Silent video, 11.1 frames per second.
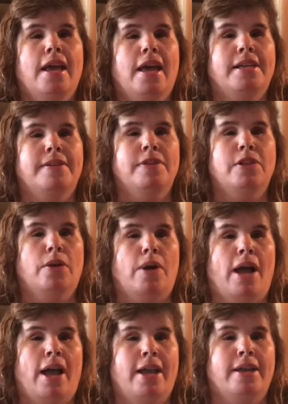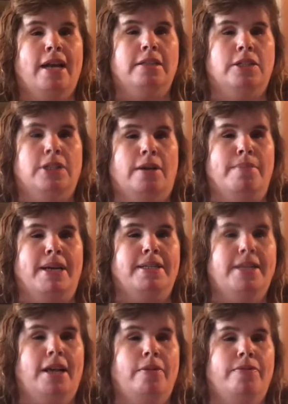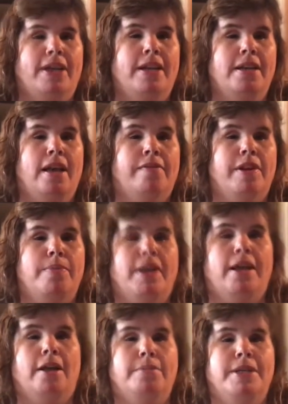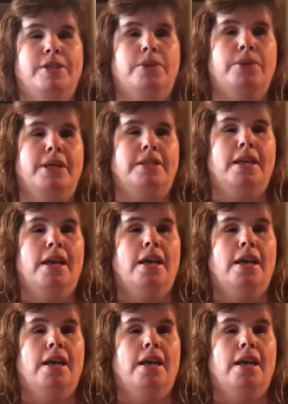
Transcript: And even though I got the job myself, I didn't have anybody help me do it.